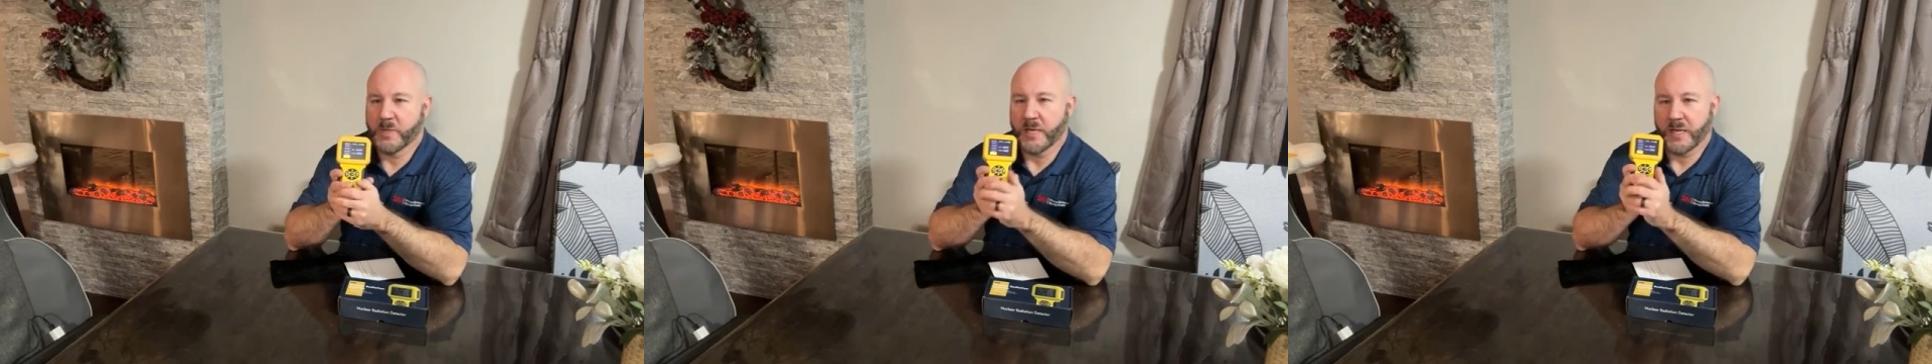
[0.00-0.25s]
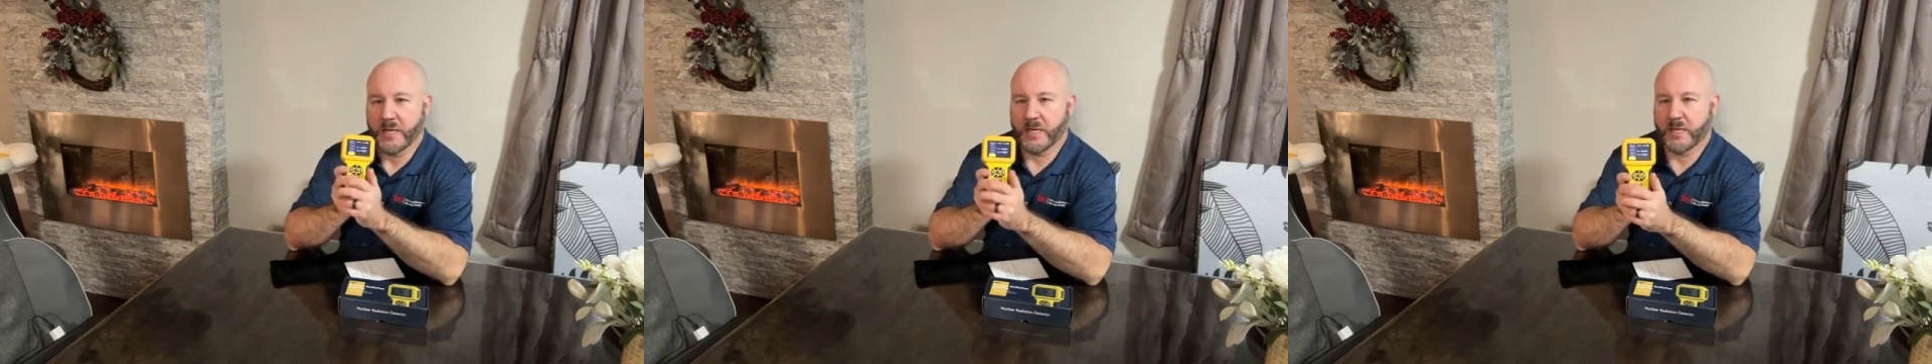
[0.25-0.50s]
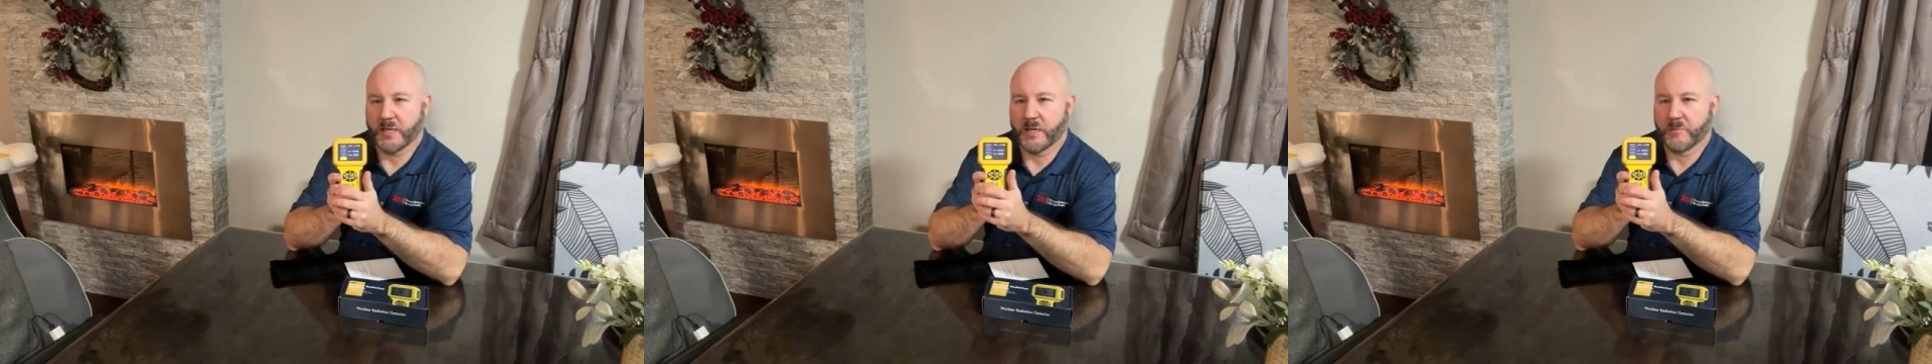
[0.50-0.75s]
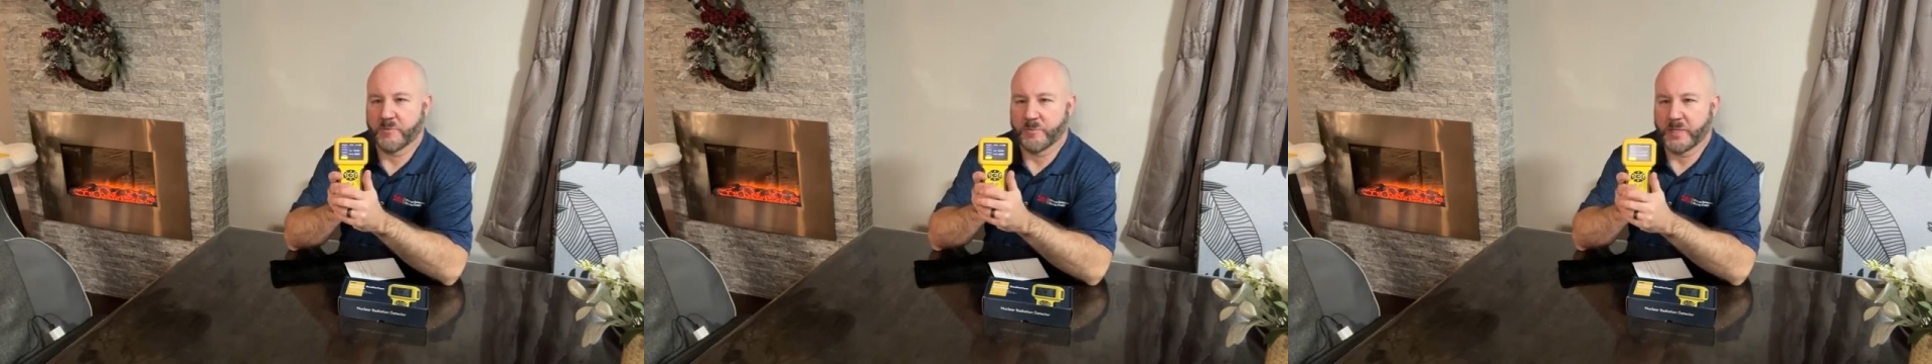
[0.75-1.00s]
and it can come
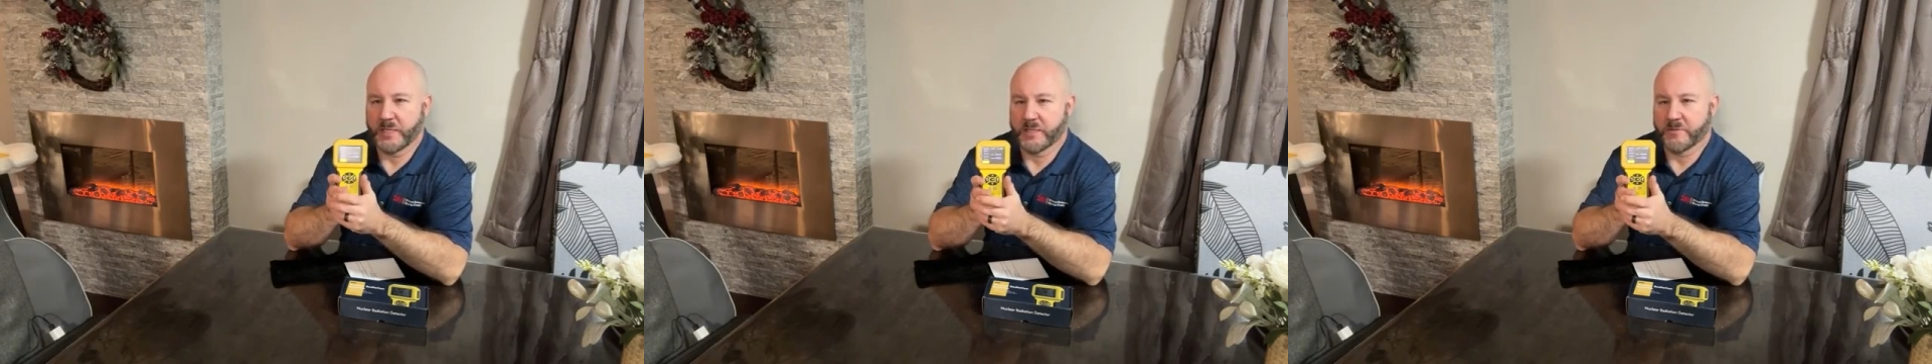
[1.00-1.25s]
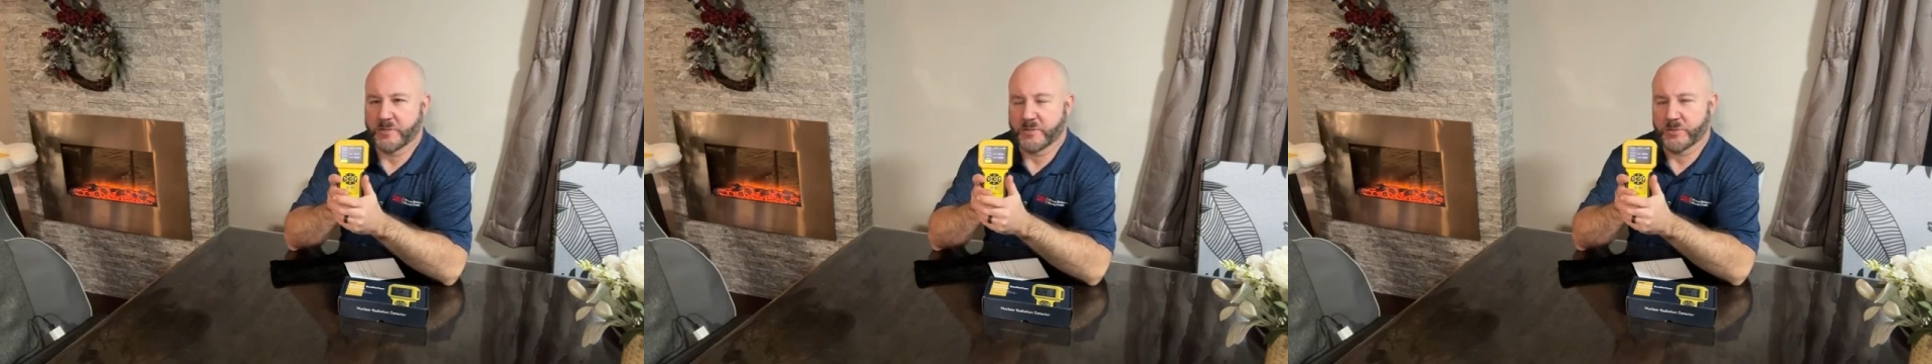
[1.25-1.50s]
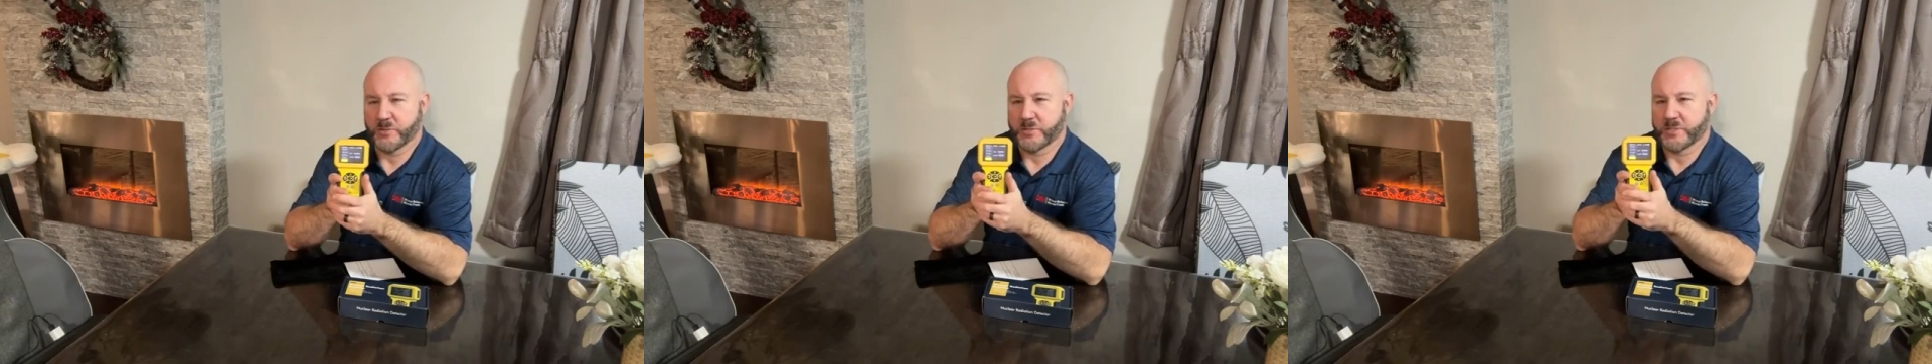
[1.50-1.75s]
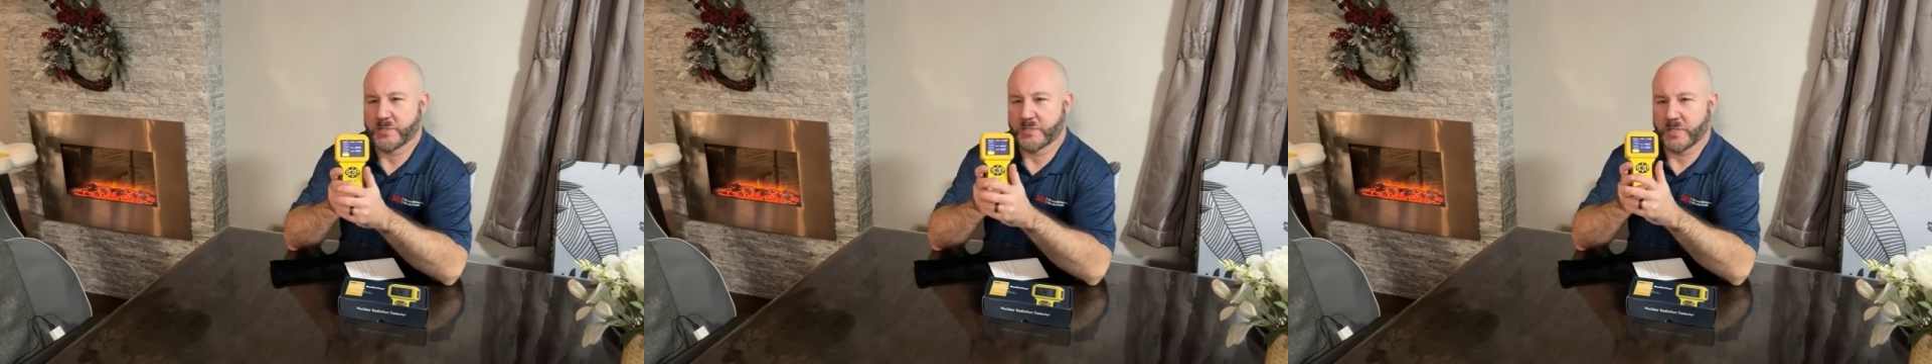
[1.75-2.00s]
from many different sources.